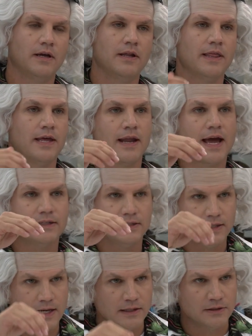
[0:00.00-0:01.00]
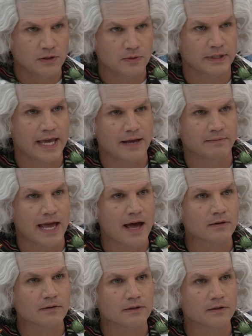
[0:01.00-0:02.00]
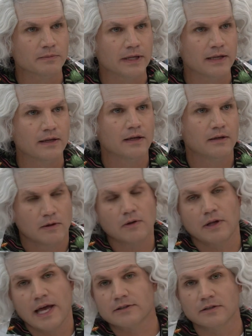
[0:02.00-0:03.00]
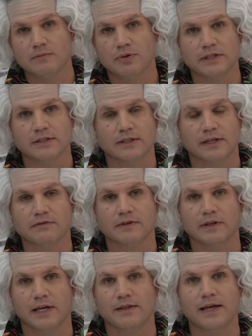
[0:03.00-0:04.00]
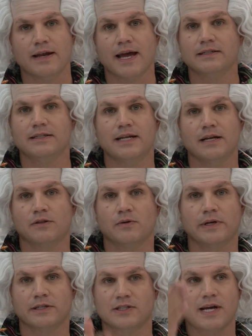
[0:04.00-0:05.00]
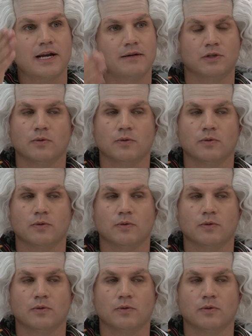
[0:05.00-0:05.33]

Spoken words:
And then 1982, it came down a little bit, or actually pretty significantly, and then 1983, it shot up.